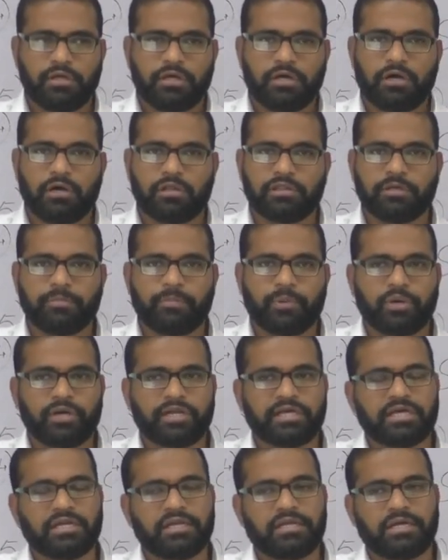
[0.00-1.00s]
all the
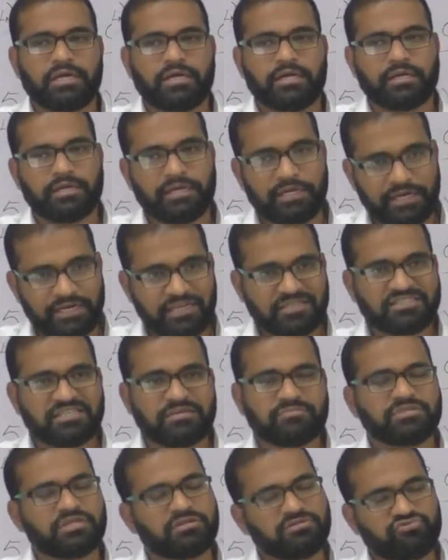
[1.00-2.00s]
political leaders
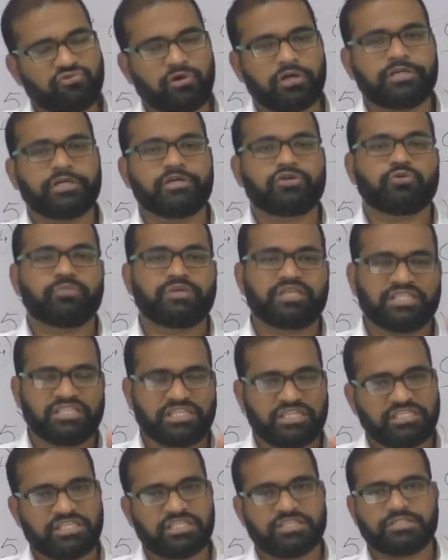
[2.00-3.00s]
themselves wanted to be the
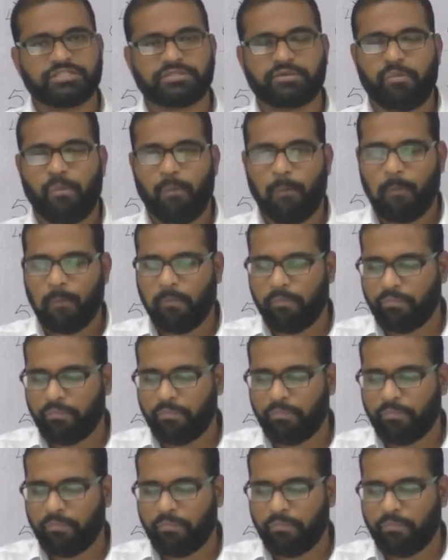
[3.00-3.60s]
judges.